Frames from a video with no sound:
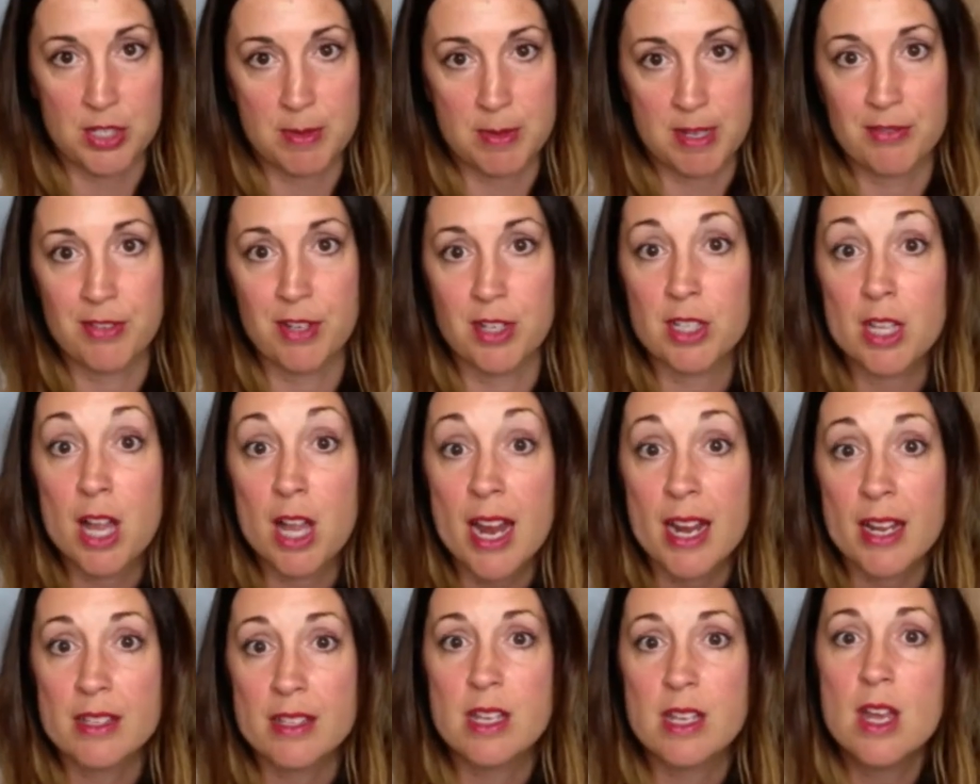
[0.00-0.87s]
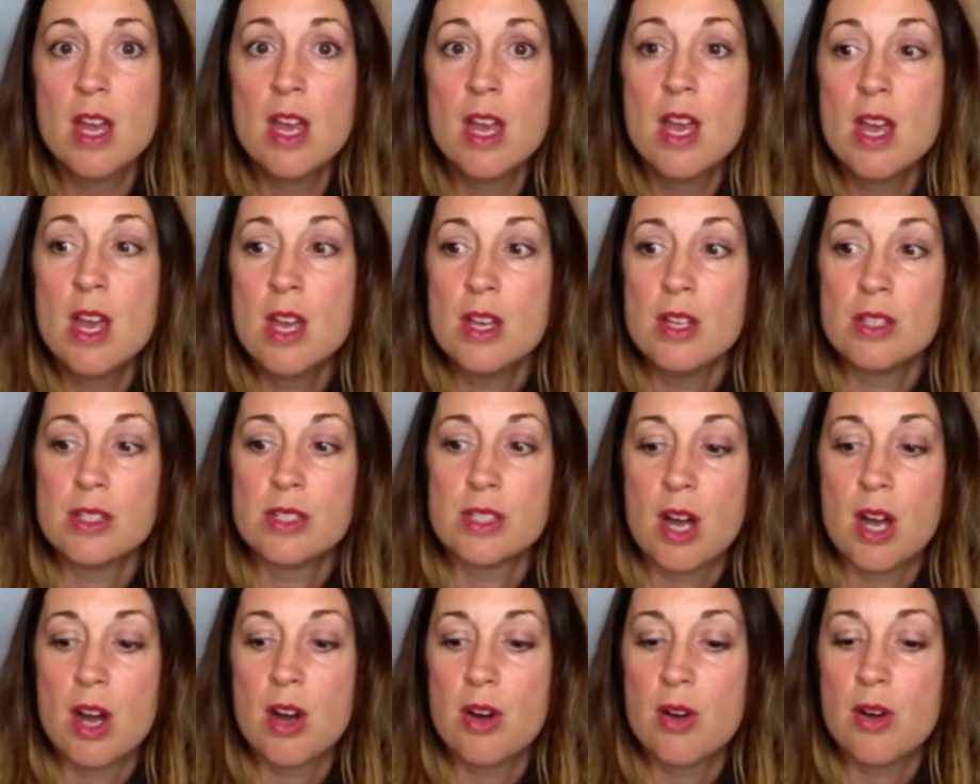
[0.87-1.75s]
me, for clients.
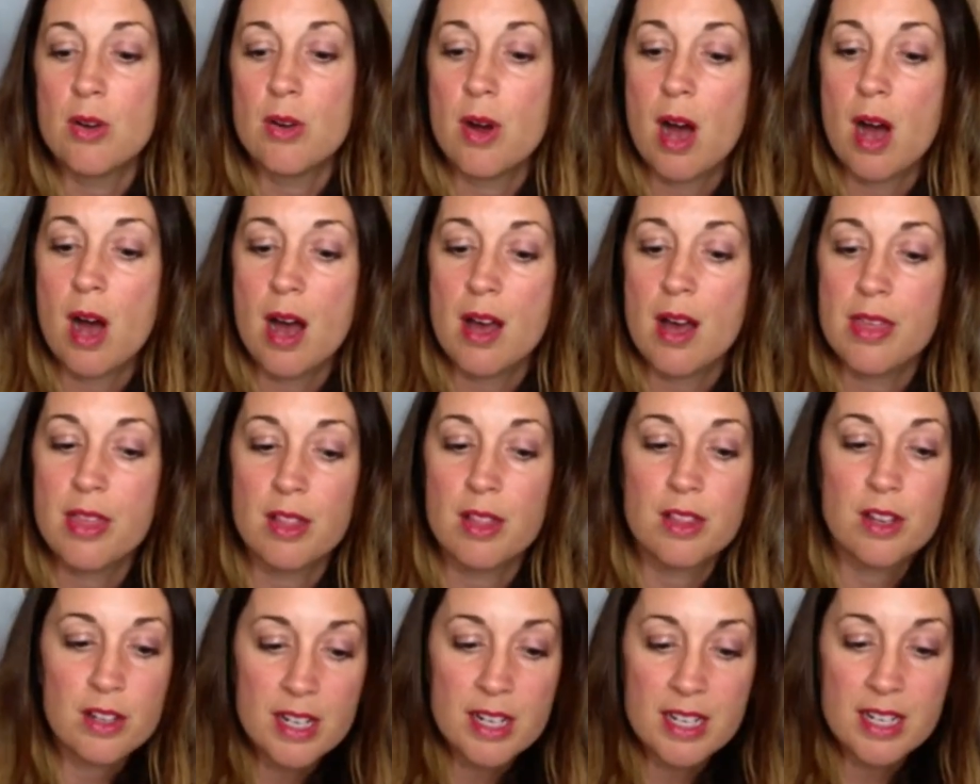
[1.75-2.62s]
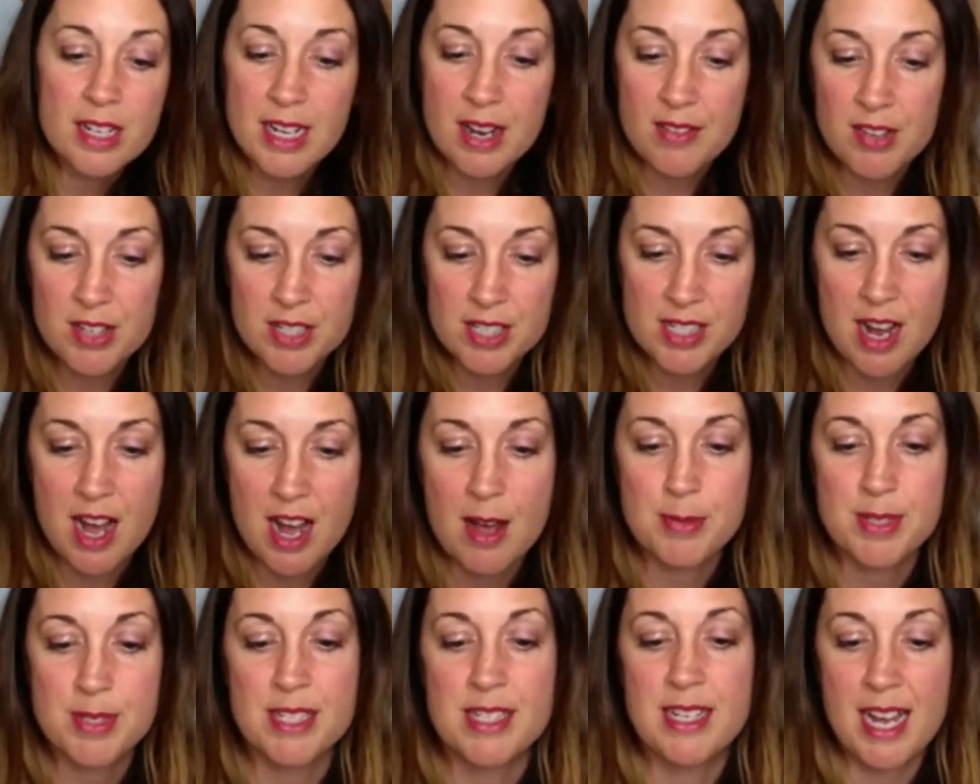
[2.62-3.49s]
So the learning never
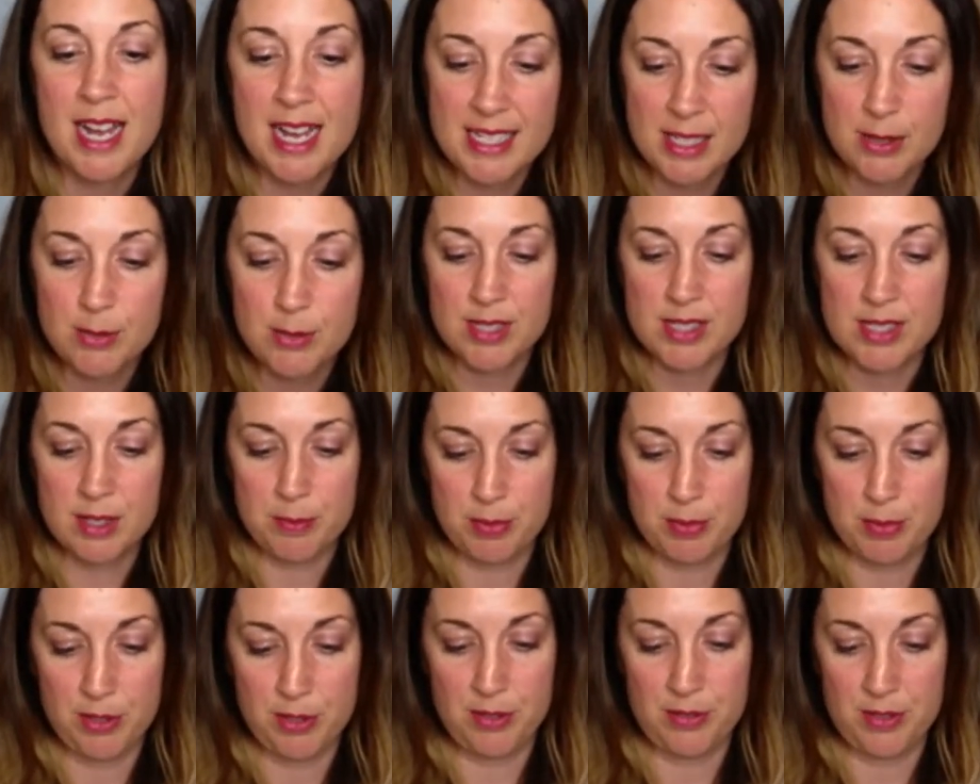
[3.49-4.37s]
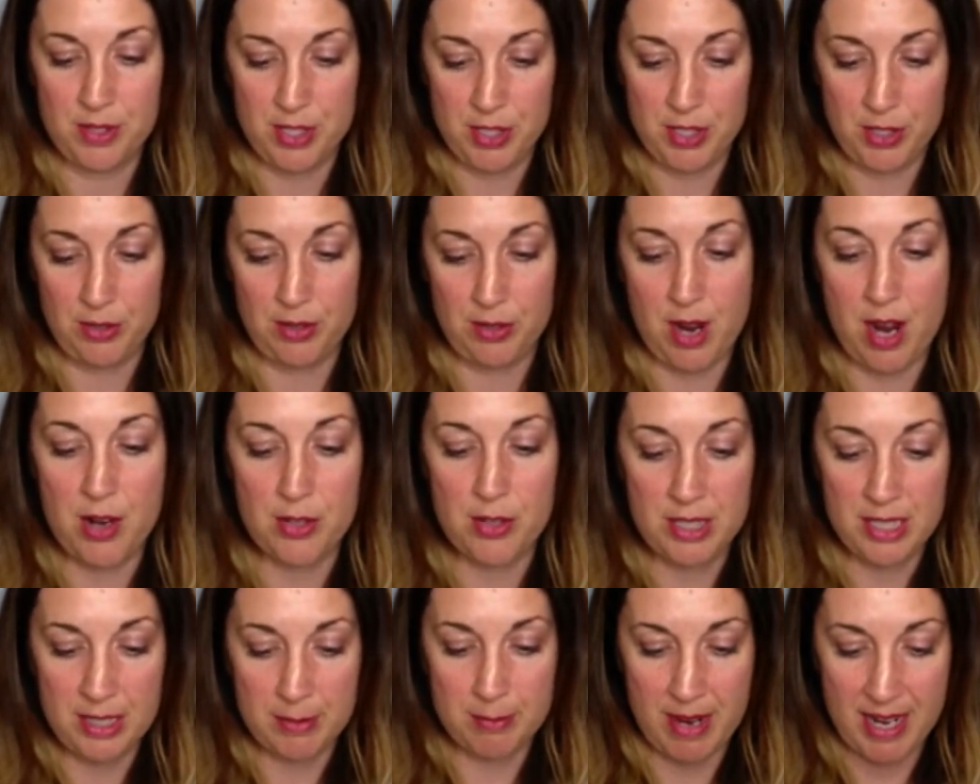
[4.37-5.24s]
stops. And yes, it was to prove to not
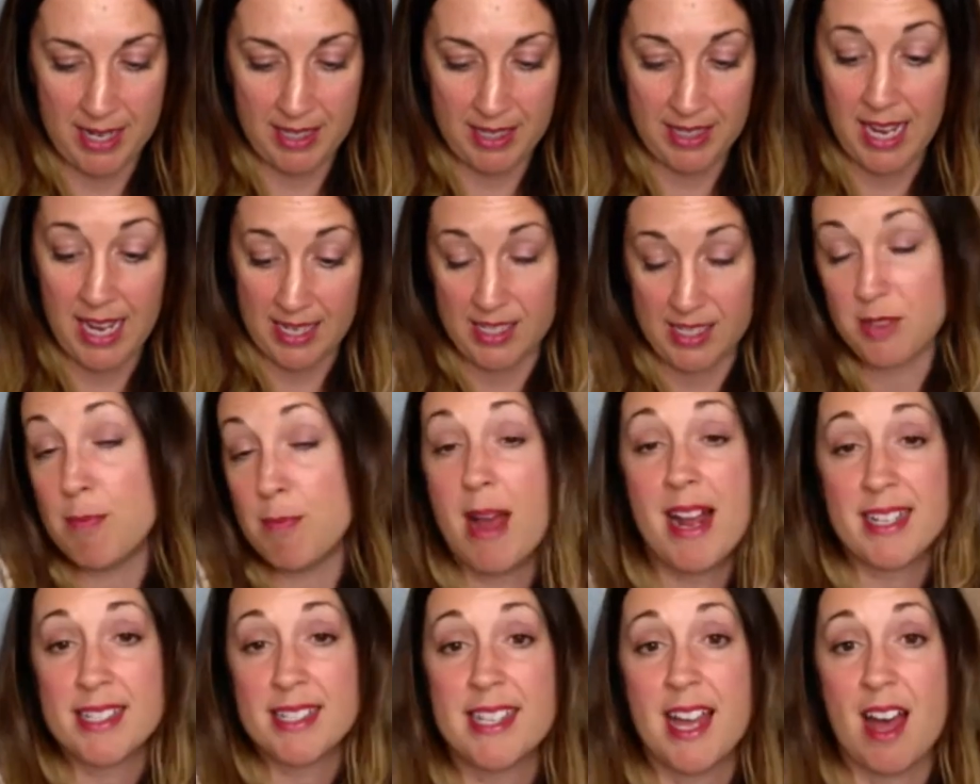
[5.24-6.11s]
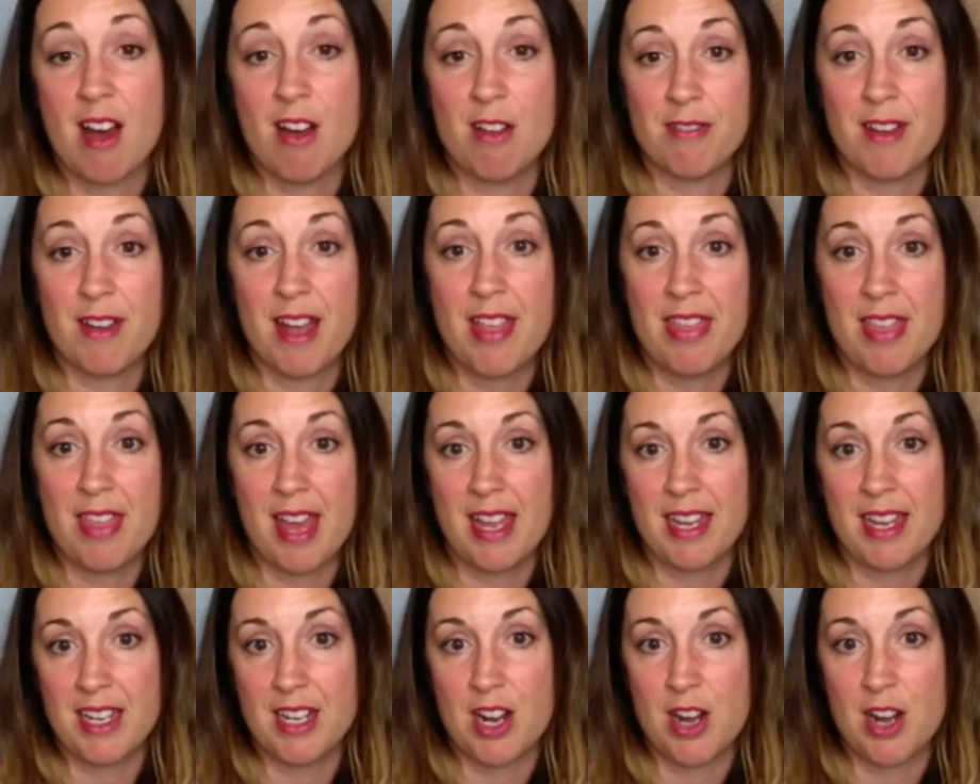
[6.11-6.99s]
only myself, and that,